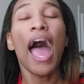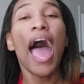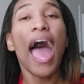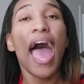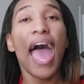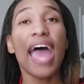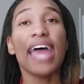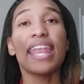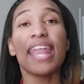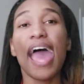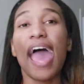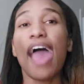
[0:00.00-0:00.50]

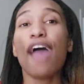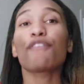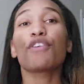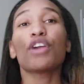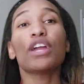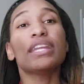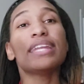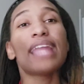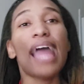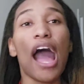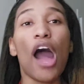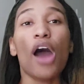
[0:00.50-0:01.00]
And every
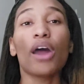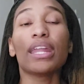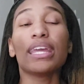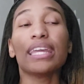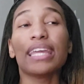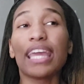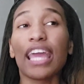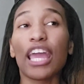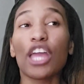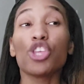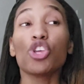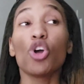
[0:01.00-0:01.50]
now and
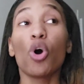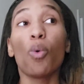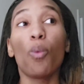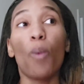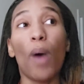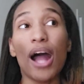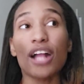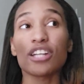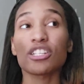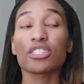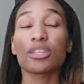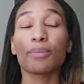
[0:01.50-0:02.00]
again, you'll
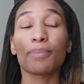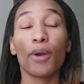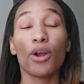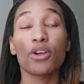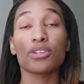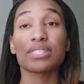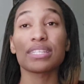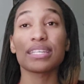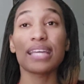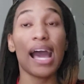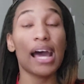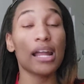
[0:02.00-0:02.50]
watch the
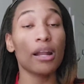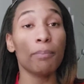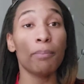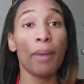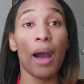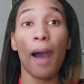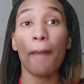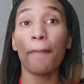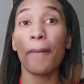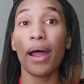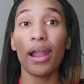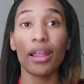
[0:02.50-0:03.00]
person kind of
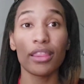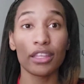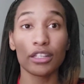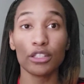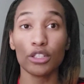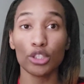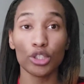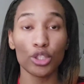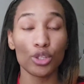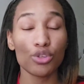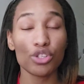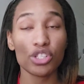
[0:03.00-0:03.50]
pop out of the
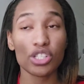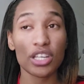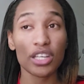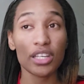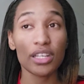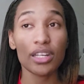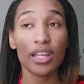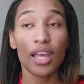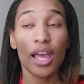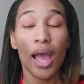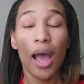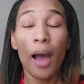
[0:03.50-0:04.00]
delusion
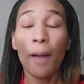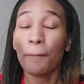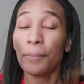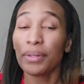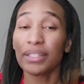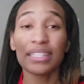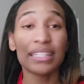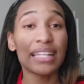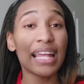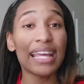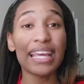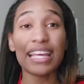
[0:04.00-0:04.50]
but
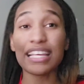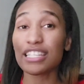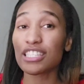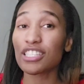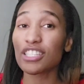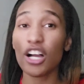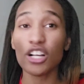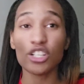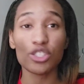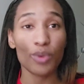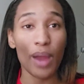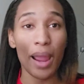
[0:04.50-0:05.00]
then they get
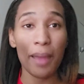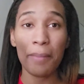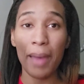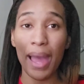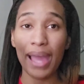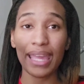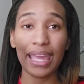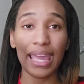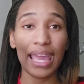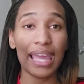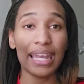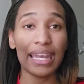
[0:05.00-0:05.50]
sucked right
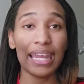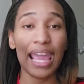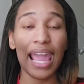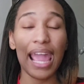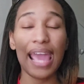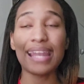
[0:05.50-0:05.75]
back in it.